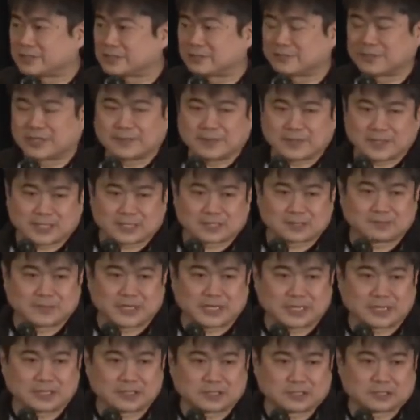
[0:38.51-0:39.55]
So maybe that's
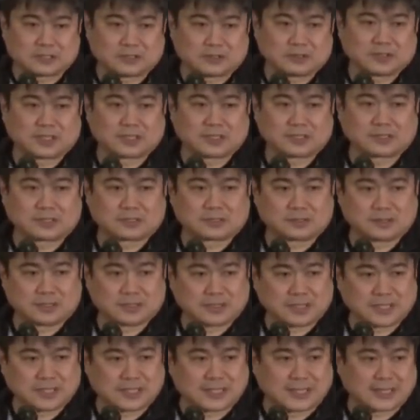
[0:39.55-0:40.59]
making sure that the
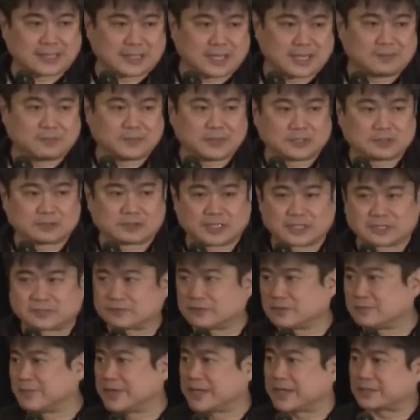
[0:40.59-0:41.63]
thing cannot be
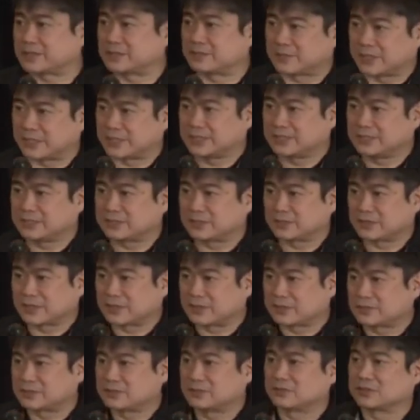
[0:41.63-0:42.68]
transferred back to money, so
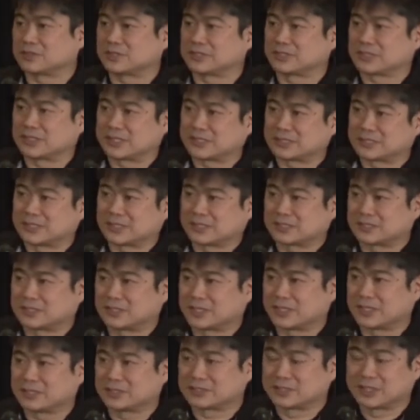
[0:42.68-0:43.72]
that there's no such thing as an
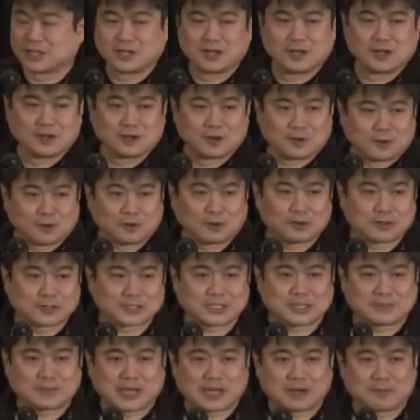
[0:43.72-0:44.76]
exchange, or
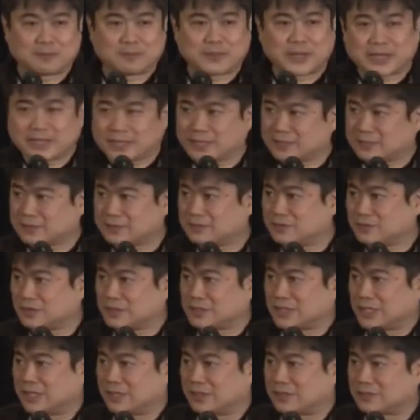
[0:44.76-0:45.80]
somehow peg it to the
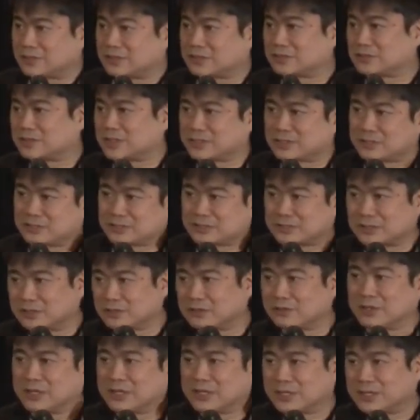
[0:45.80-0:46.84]
dollar so that there's
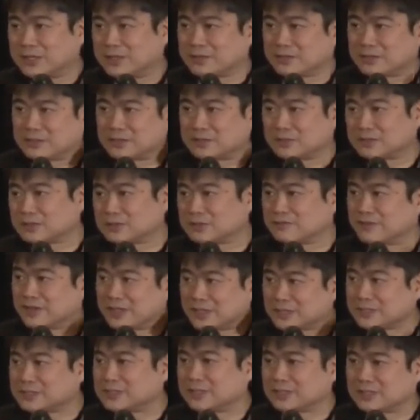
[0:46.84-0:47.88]
no
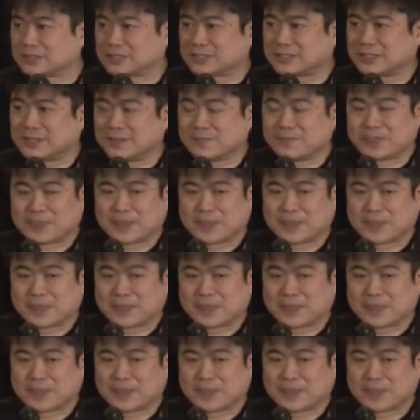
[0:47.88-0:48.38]
volatility.